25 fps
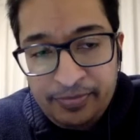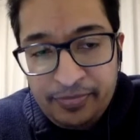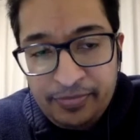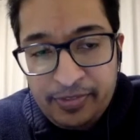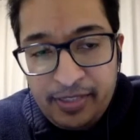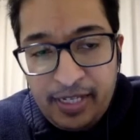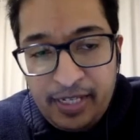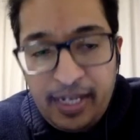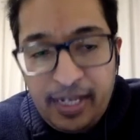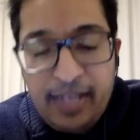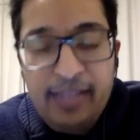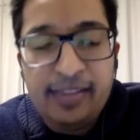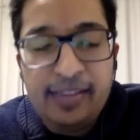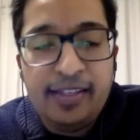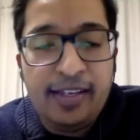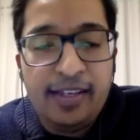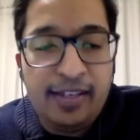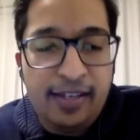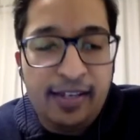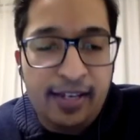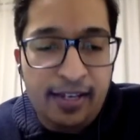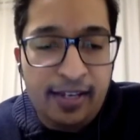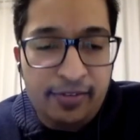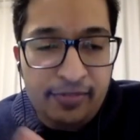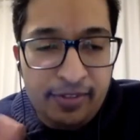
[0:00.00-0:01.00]
And they
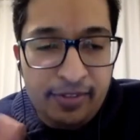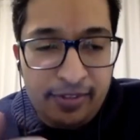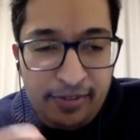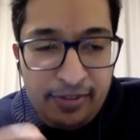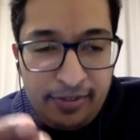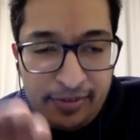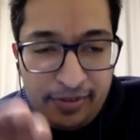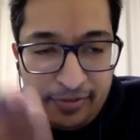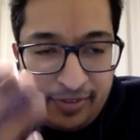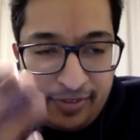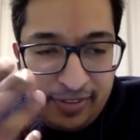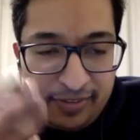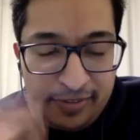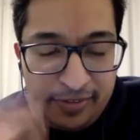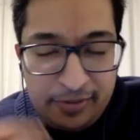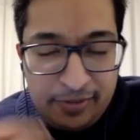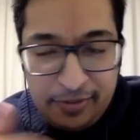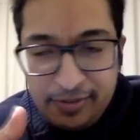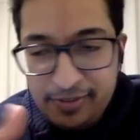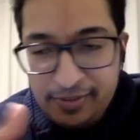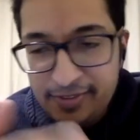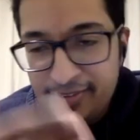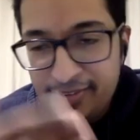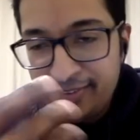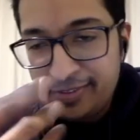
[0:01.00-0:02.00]
have a lot of
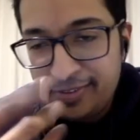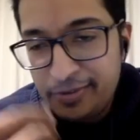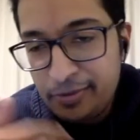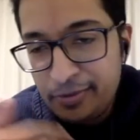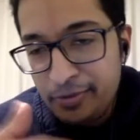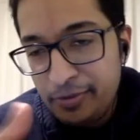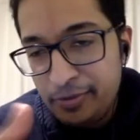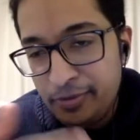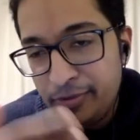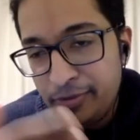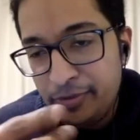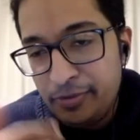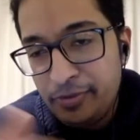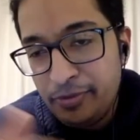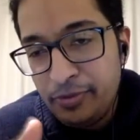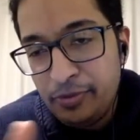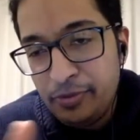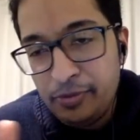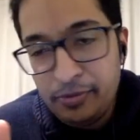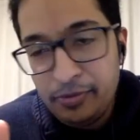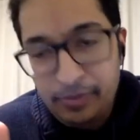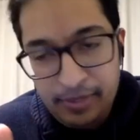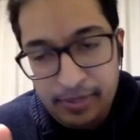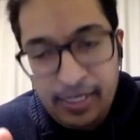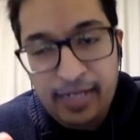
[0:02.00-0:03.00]
astrologers who
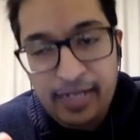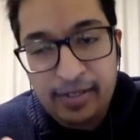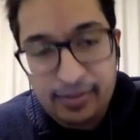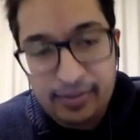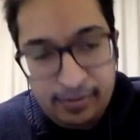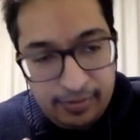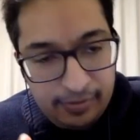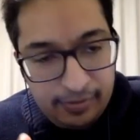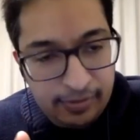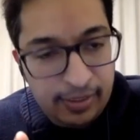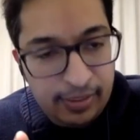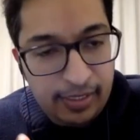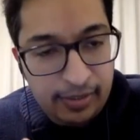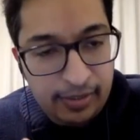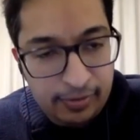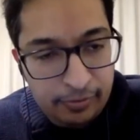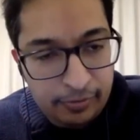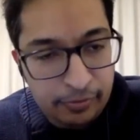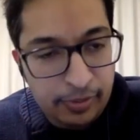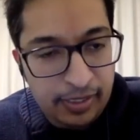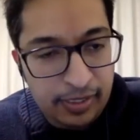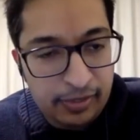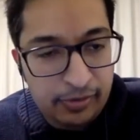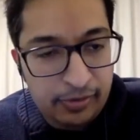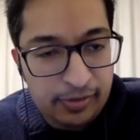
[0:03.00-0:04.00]
like
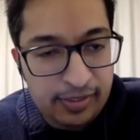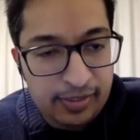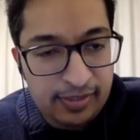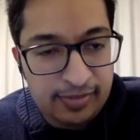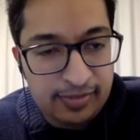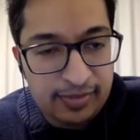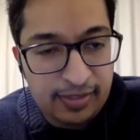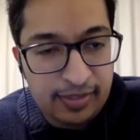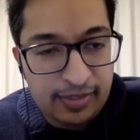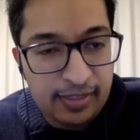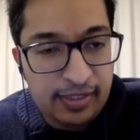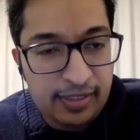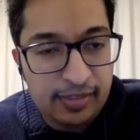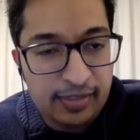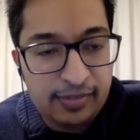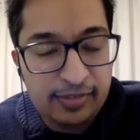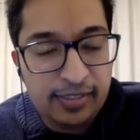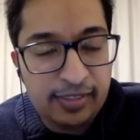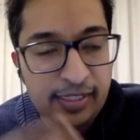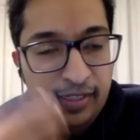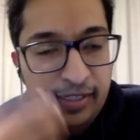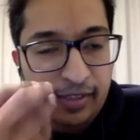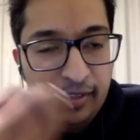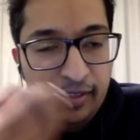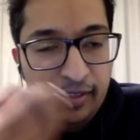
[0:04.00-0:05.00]
what you just said, they sing